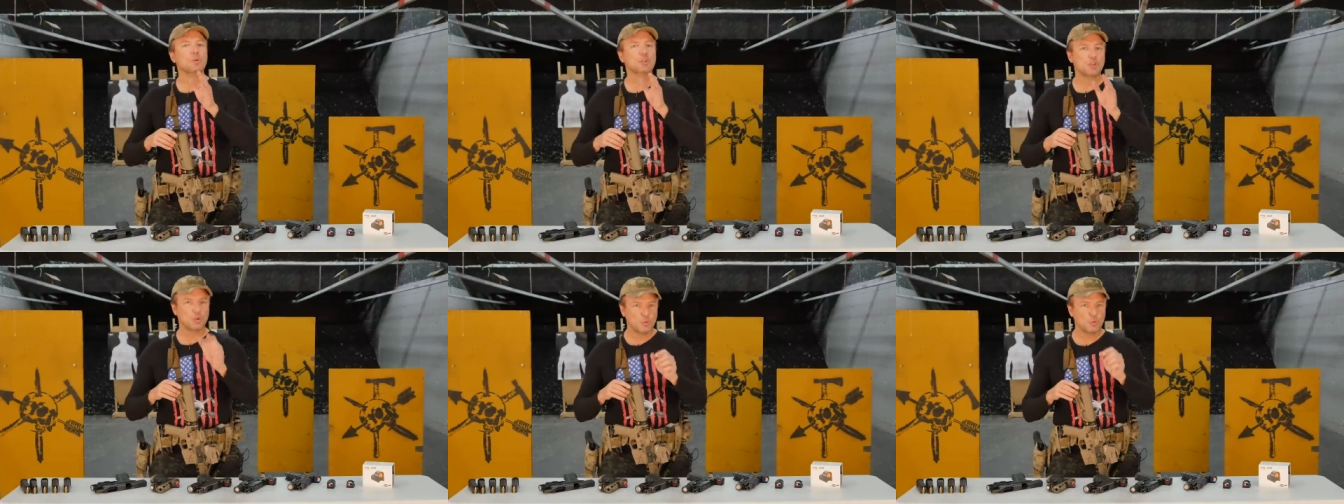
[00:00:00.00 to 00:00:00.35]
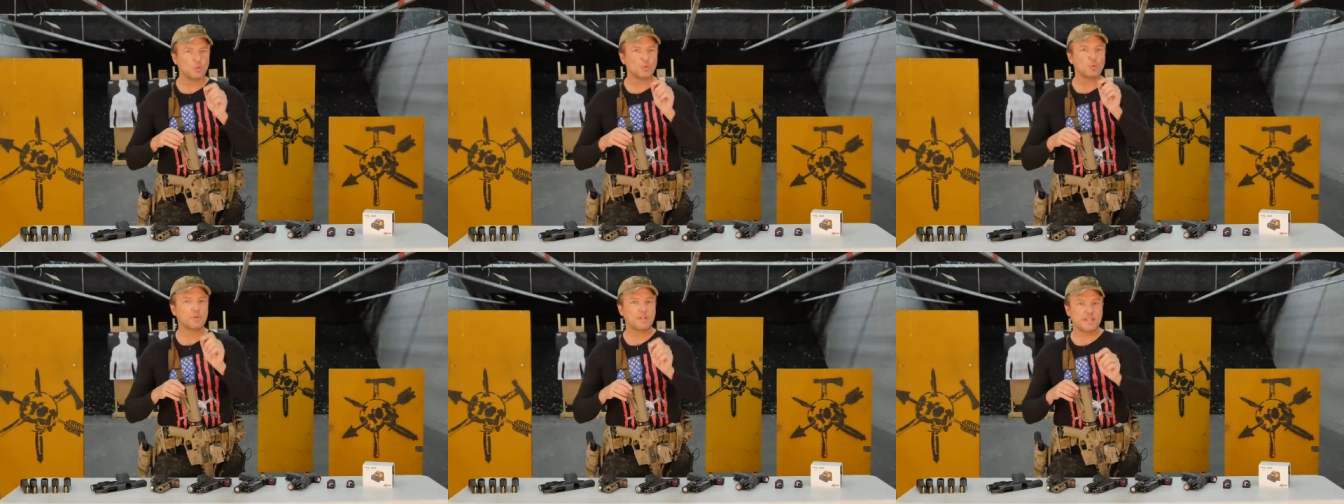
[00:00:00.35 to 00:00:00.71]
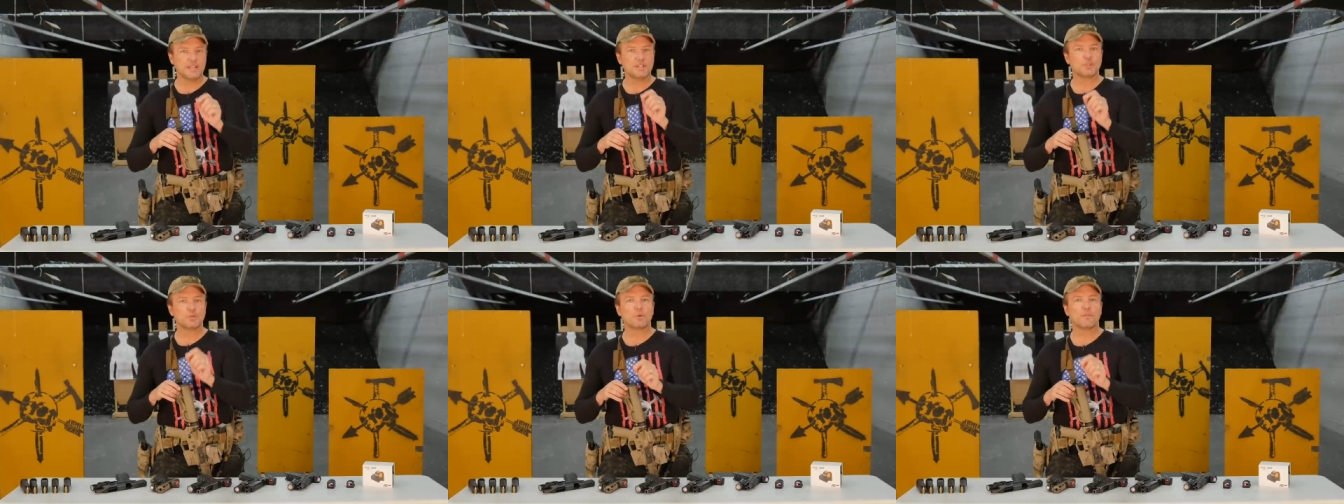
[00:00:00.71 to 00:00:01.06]
You
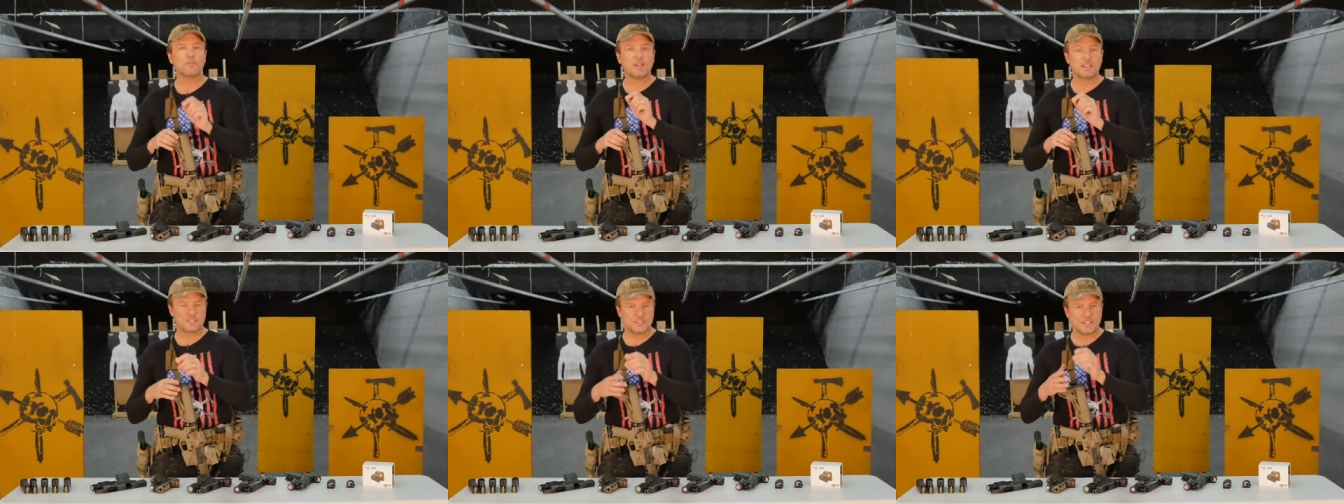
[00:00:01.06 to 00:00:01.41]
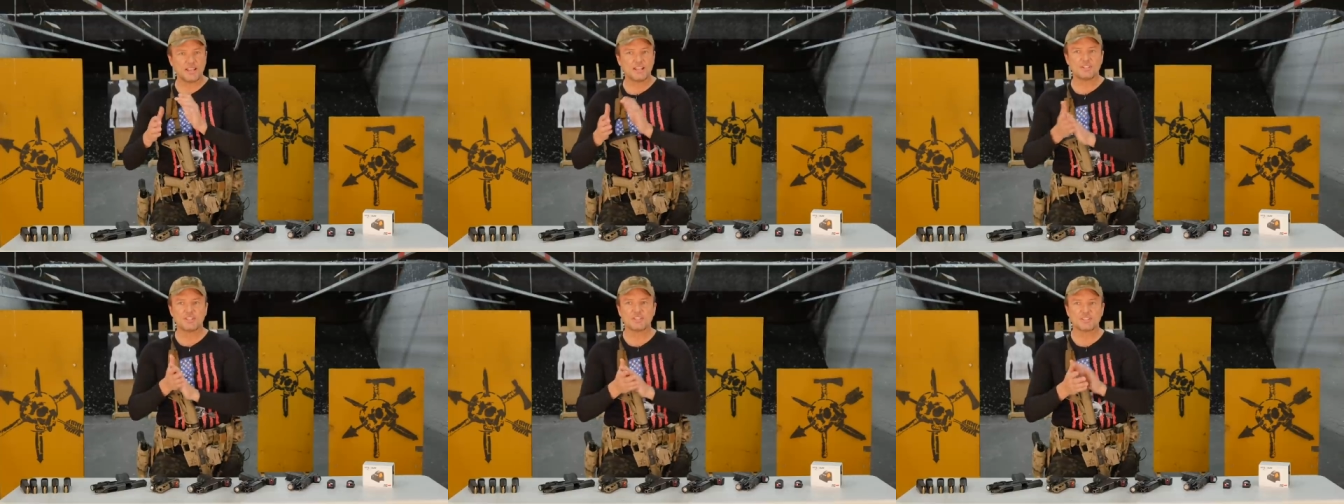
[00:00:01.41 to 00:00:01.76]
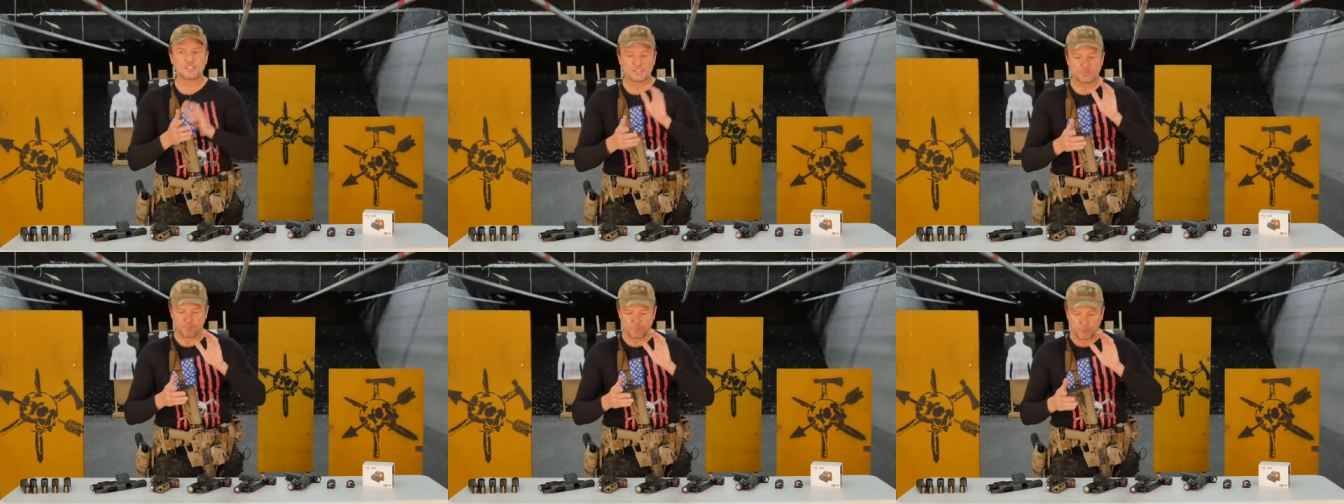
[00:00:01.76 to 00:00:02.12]
need to, instead of
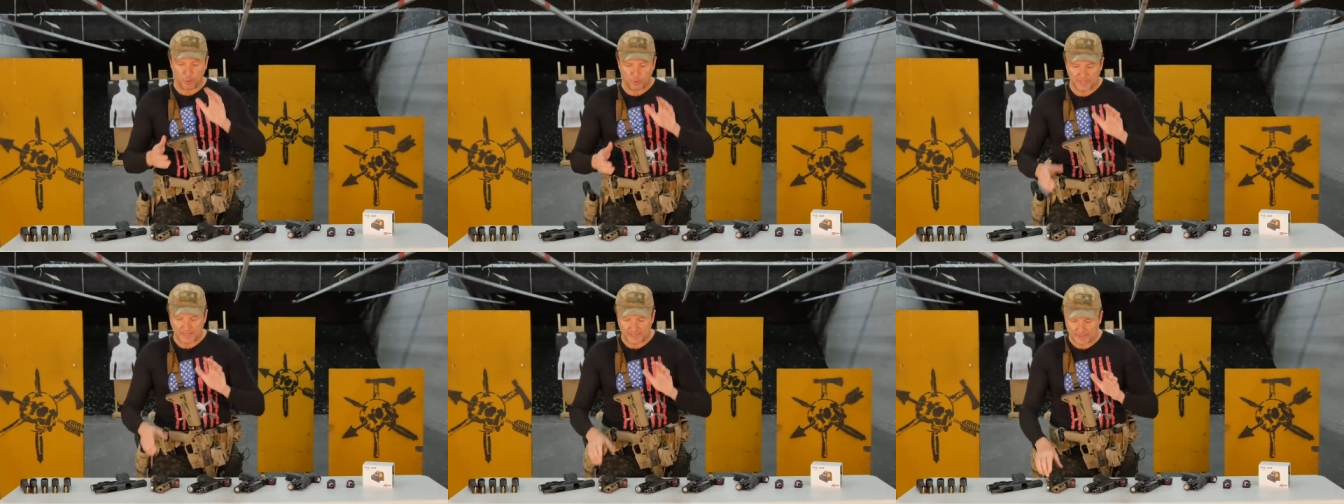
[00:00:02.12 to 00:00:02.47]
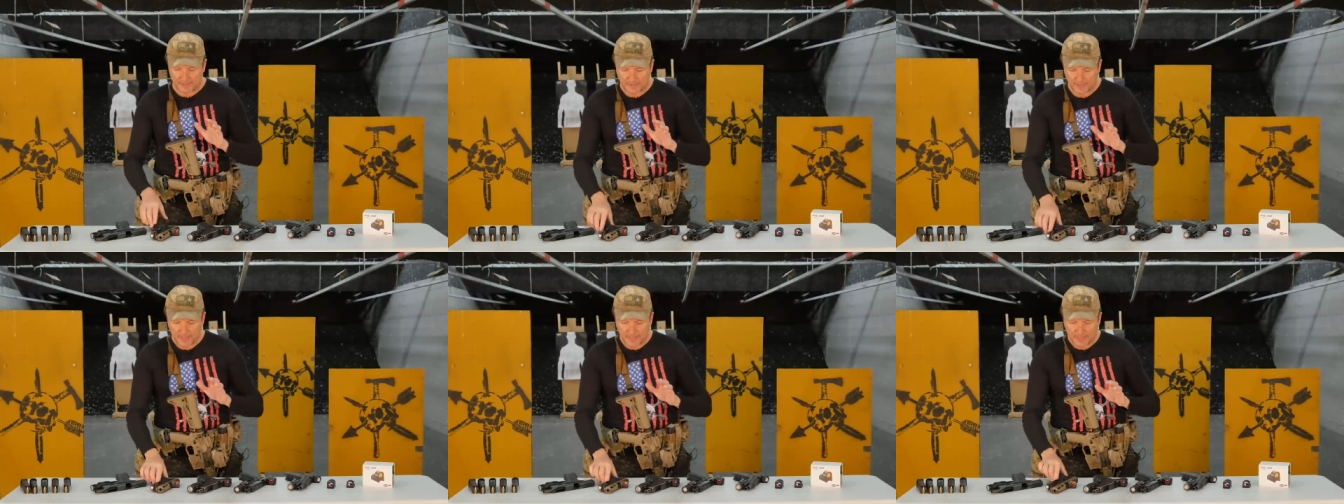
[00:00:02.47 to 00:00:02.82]
just putting